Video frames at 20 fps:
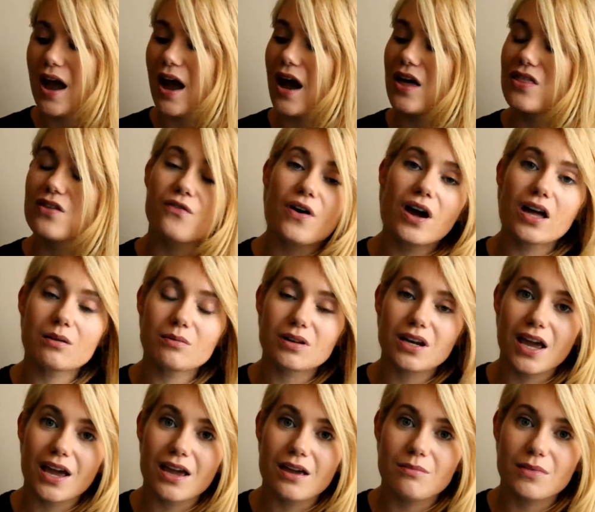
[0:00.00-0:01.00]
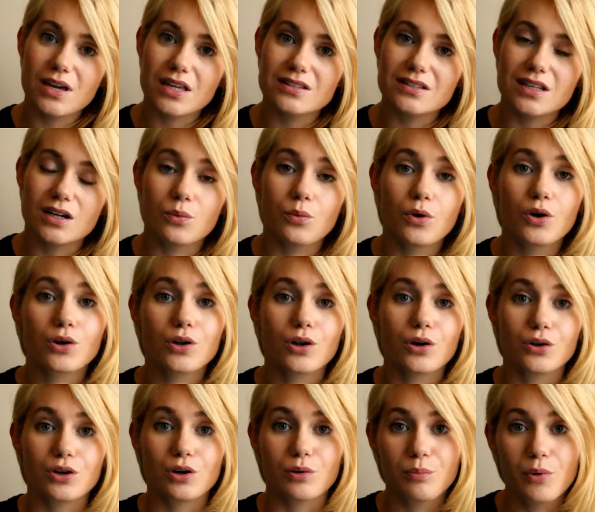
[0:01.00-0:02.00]
And the vitamin A means that it won't
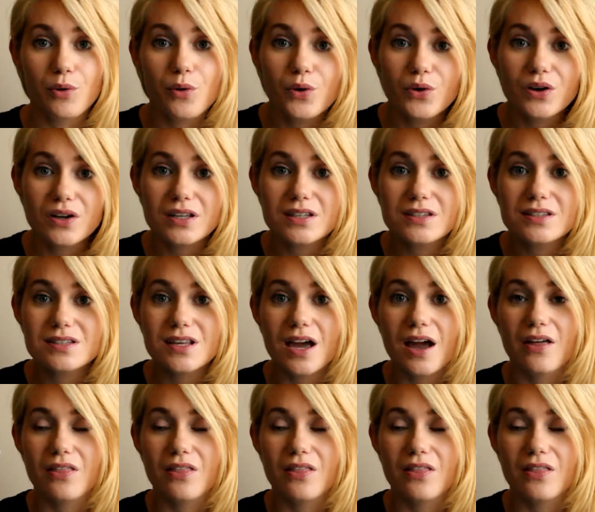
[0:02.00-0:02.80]
clog your pores